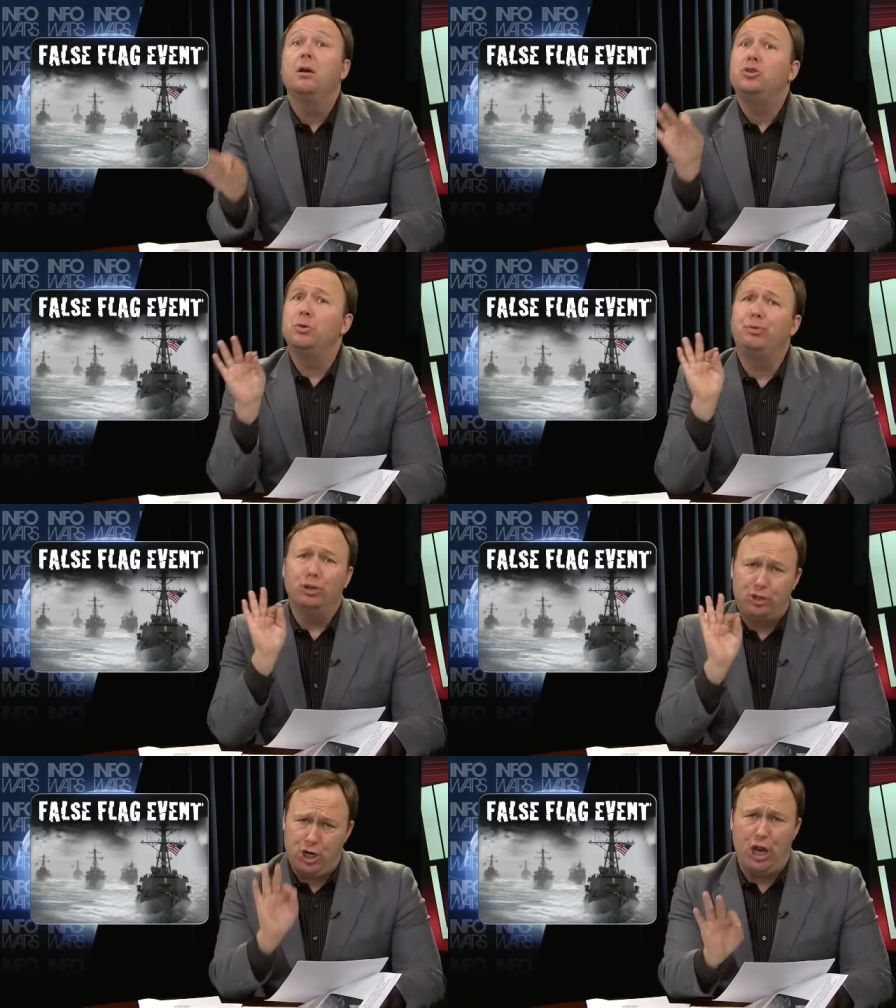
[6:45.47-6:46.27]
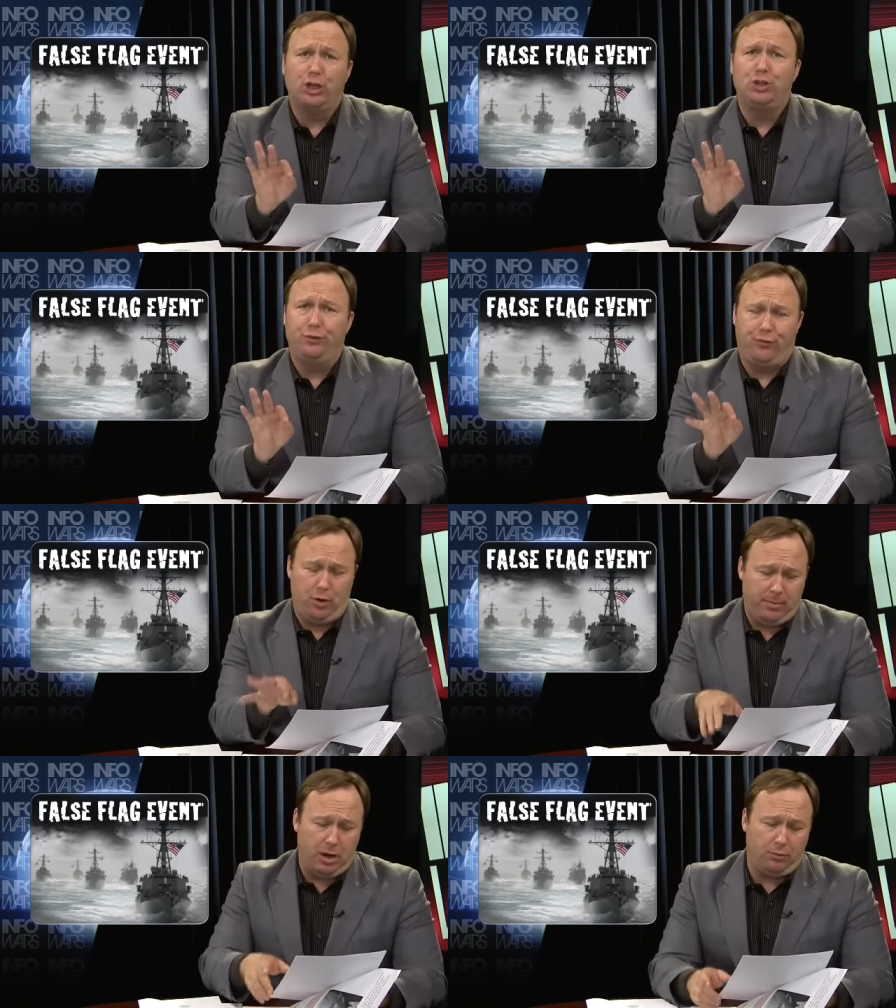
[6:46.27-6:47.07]
to protect you
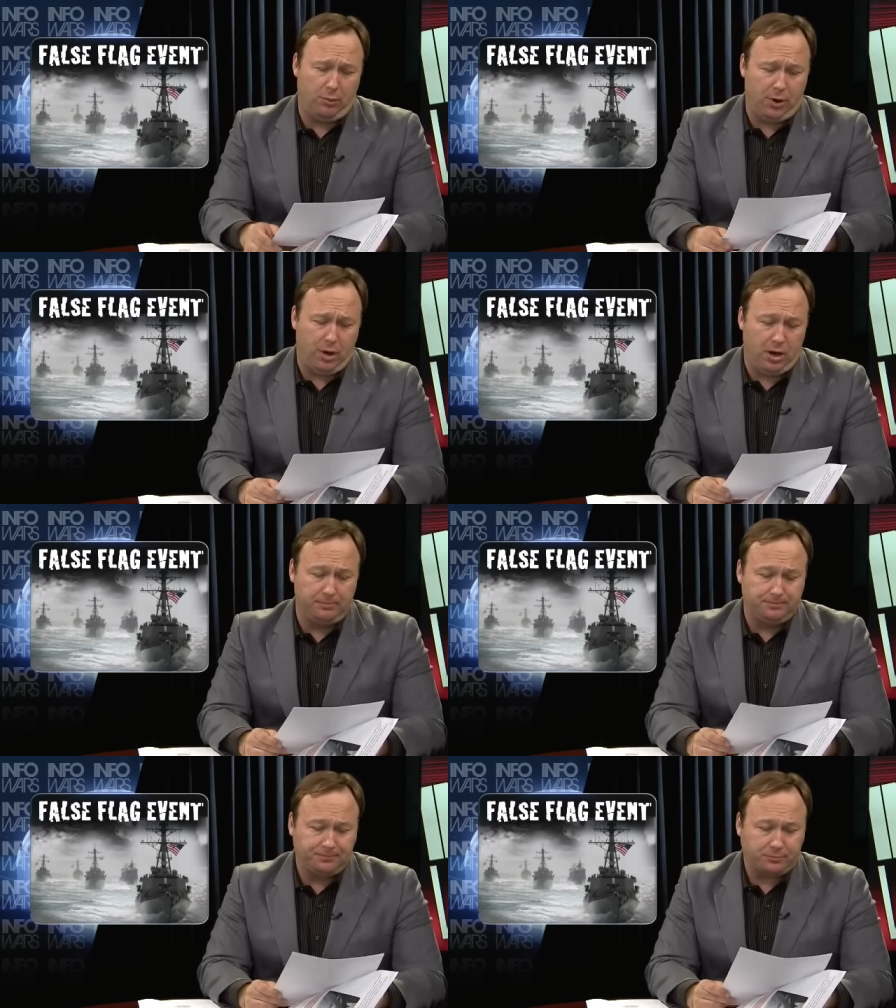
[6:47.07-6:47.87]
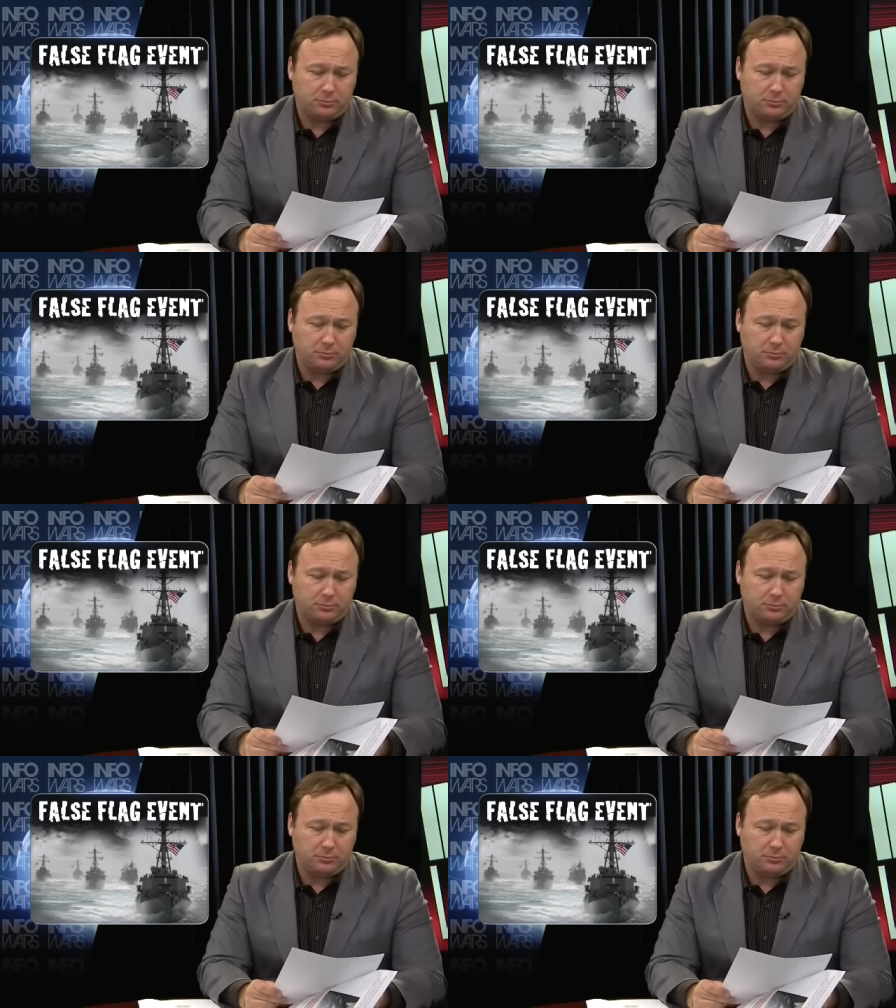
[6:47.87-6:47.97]
from Iran.